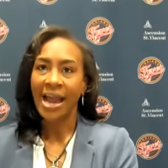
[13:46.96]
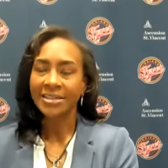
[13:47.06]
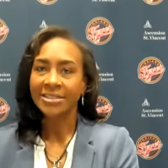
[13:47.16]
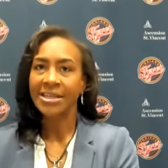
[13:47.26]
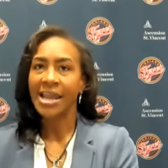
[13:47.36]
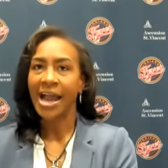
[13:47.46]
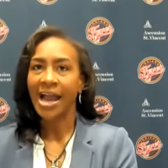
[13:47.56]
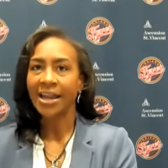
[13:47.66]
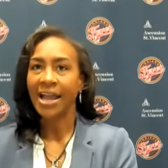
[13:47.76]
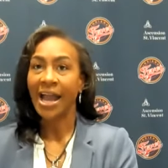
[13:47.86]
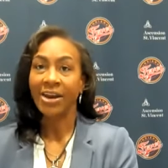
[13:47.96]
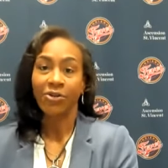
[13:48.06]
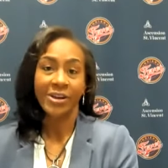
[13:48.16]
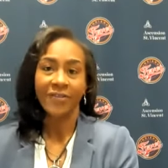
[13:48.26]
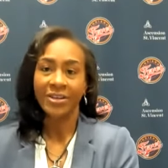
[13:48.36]
honestly, I
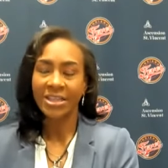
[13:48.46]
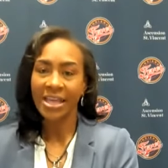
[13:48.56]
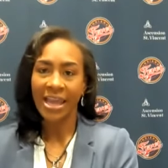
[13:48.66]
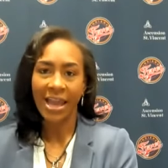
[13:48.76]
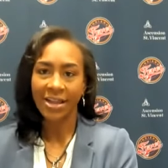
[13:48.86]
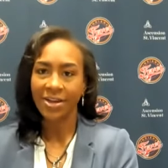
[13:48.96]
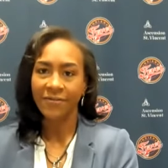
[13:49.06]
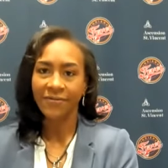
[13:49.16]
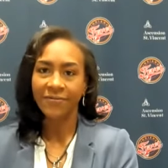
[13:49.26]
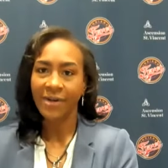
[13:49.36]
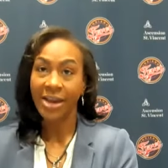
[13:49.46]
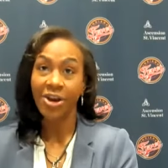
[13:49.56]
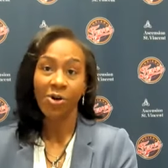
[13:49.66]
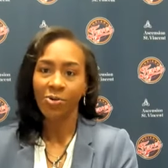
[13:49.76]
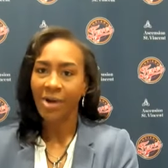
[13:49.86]
don't even think I couldn't
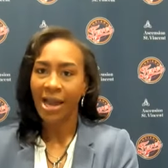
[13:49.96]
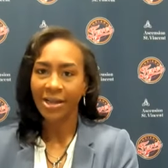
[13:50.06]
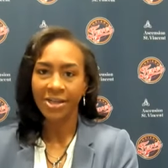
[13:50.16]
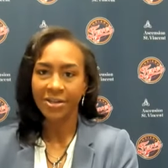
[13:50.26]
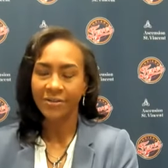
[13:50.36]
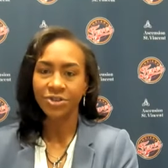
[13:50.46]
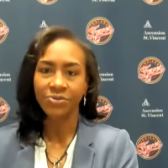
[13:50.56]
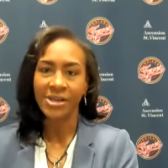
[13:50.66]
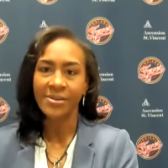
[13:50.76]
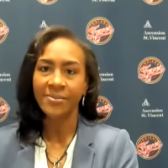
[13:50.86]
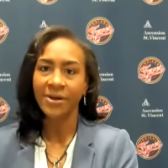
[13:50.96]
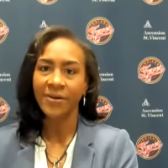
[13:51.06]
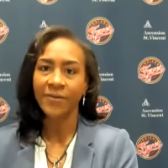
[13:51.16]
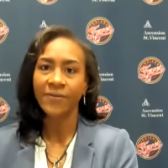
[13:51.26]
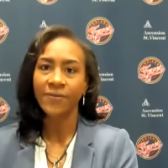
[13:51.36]
have dreamed
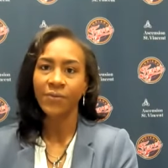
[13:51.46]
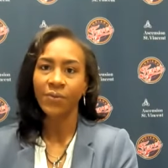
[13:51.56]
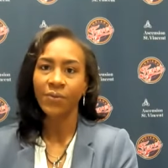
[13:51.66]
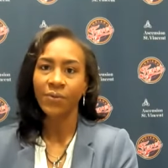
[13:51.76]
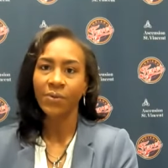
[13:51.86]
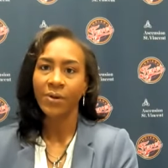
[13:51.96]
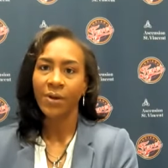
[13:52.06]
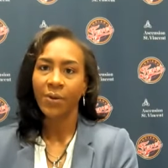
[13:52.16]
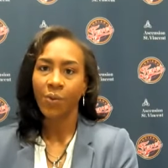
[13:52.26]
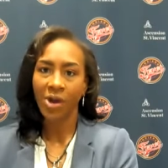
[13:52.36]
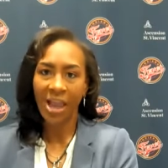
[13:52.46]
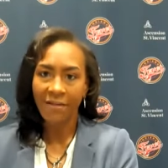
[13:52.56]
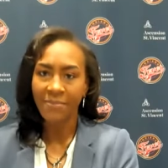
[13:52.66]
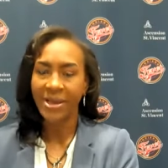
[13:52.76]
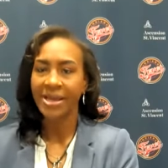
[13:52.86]
of where
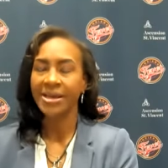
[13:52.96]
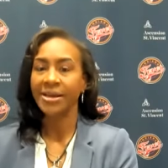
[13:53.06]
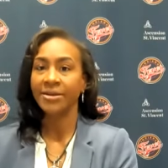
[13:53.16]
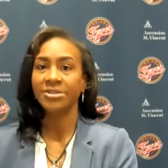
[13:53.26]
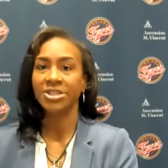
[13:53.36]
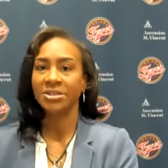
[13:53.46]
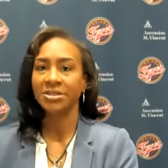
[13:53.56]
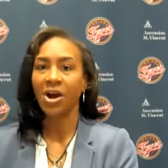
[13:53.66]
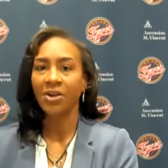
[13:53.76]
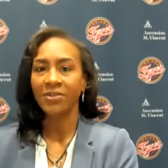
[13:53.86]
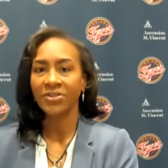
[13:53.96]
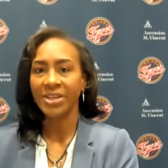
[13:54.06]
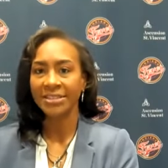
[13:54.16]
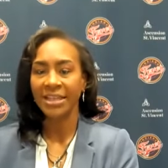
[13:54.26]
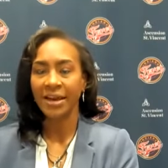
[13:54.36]
I've been and just all the
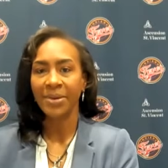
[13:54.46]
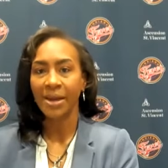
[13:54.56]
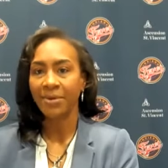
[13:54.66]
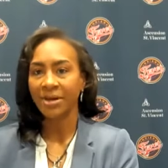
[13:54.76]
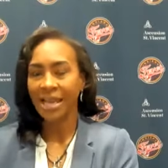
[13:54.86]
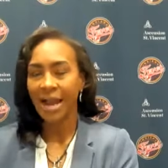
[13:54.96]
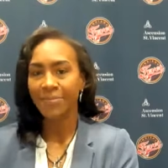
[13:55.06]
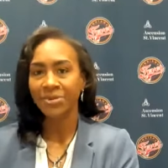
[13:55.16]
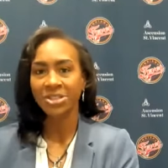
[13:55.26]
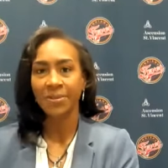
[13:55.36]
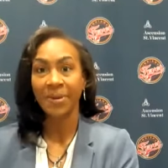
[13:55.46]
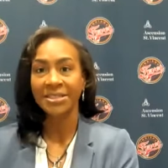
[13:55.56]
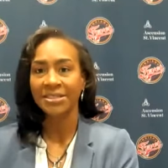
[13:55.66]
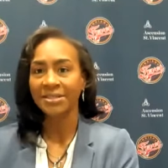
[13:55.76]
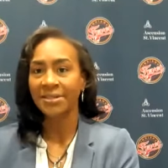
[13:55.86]
things that I've been able to accomplish, the
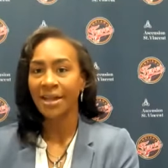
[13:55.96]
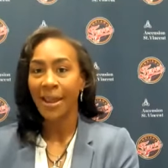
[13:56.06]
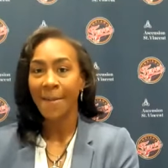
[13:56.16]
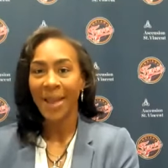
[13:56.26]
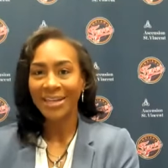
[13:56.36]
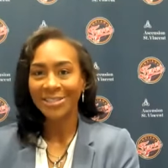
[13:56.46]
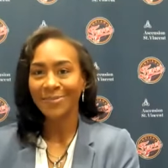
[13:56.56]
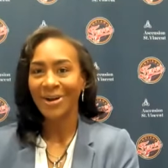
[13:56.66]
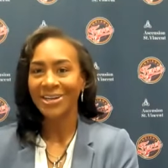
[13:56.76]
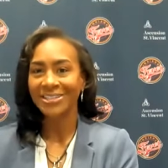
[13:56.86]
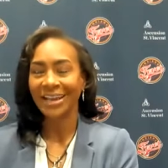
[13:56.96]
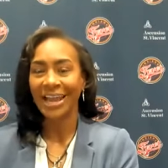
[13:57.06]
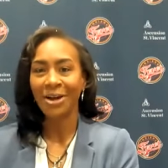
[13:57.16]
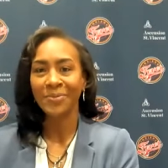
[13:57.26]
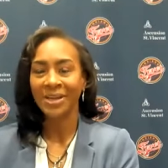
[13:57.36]
places basketball has
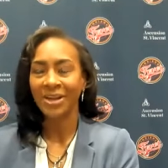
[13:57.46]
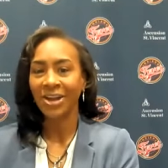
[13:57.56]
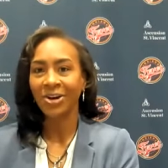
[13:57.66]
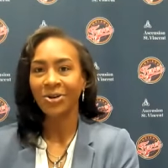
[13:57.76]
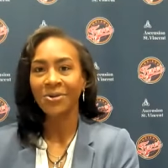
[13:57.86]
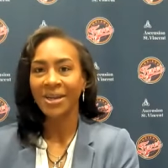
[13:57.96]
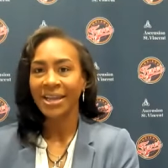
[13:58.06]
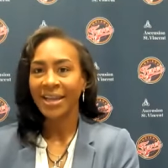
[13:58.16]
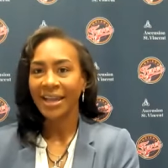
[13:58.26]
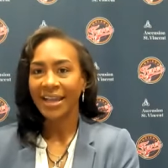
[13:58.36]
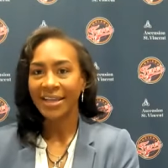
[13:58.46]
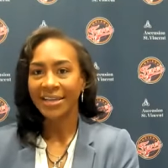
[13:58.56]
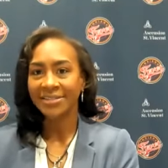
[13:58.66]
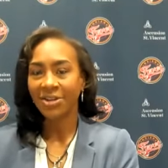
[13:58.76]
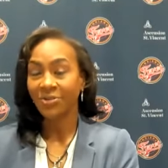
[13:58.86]
allowed me to go.
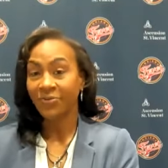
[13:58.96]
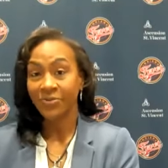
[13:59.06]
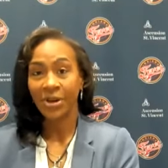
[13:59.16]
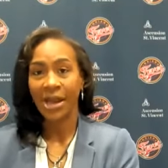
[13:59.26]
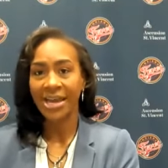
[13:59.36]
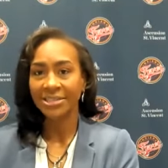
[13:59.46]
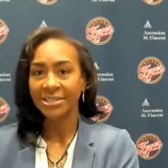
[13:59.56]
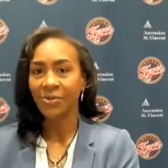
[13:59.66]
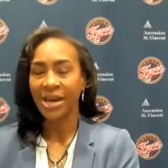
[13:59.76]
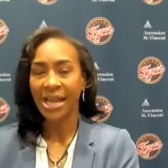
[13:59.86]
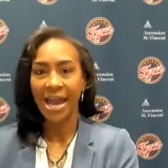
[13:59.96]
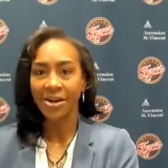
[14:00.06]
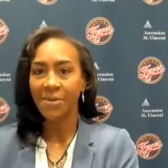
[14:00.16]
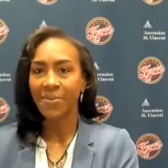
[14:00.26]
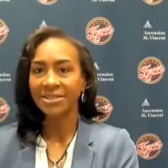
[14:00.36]
And so, you know, honestly, when I
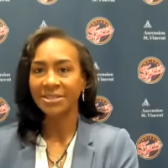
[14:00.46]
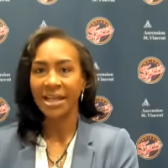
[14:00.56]
got up,